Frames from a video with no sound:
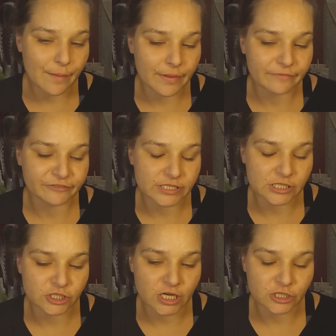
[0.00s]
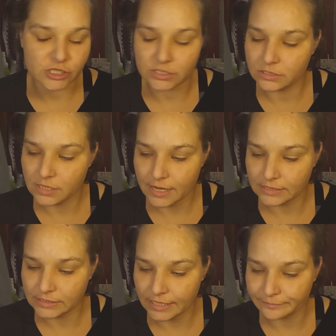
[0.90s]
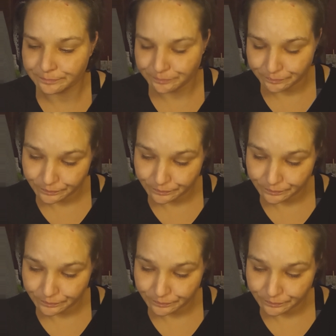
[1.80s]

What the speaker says: up for suggestions, like I said.